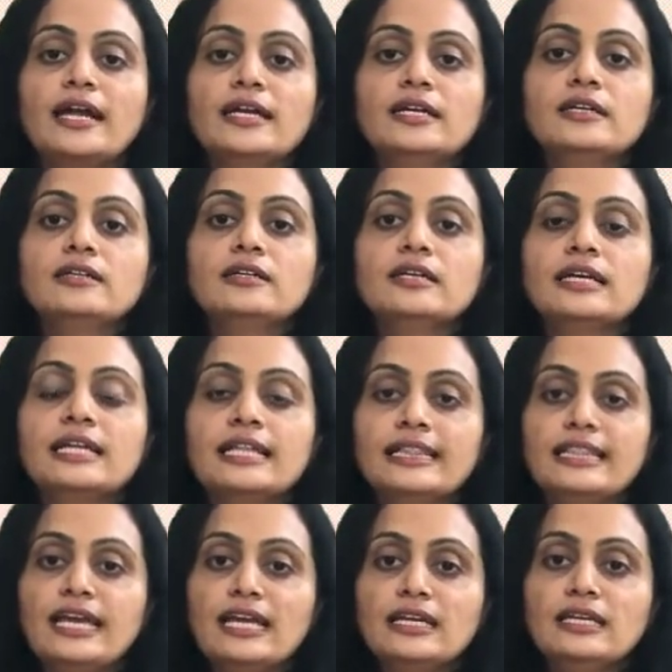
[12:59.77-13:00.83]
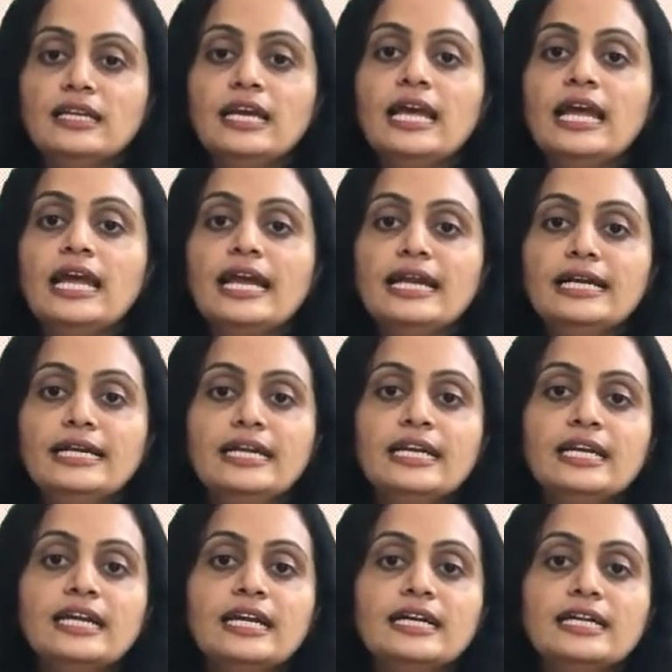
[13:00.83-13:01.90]
And then
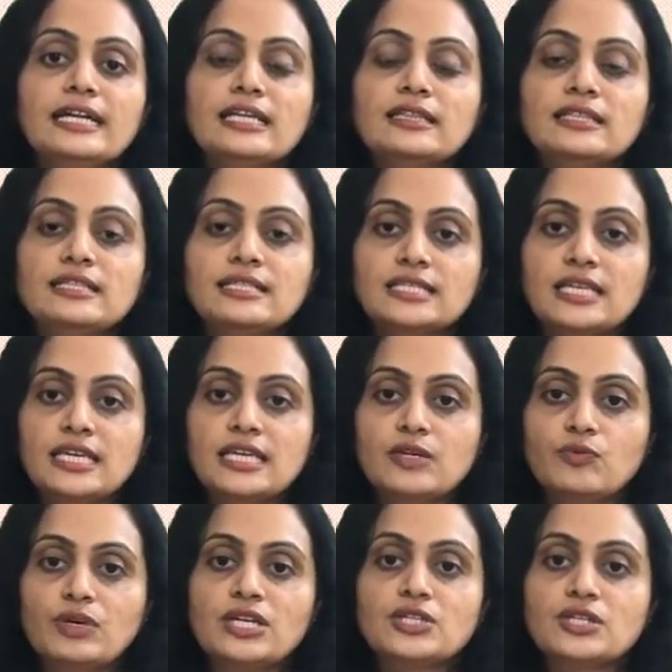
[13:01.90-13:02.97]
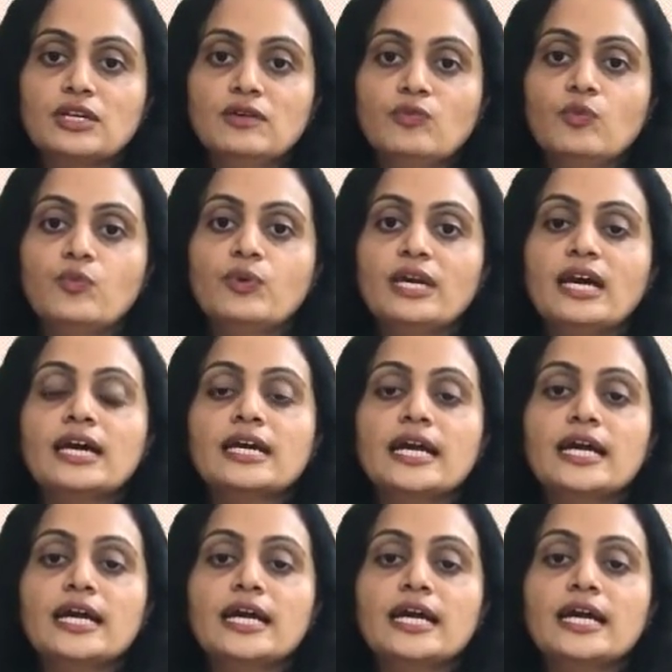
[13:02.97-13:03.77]
integrating this equation, we are